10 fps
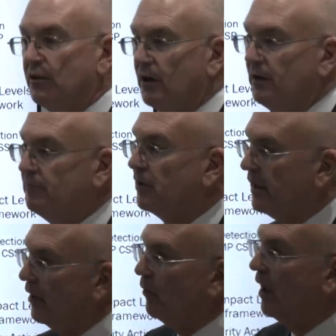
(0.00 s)
Hub,
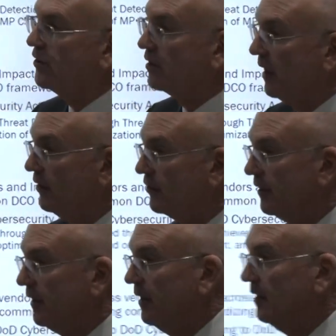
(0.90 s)
CloudWatch,
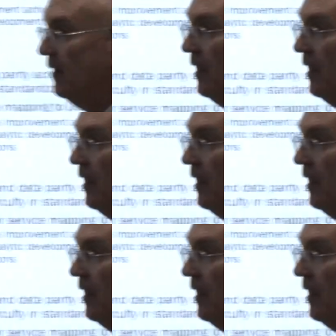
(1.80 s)
CloudTrail,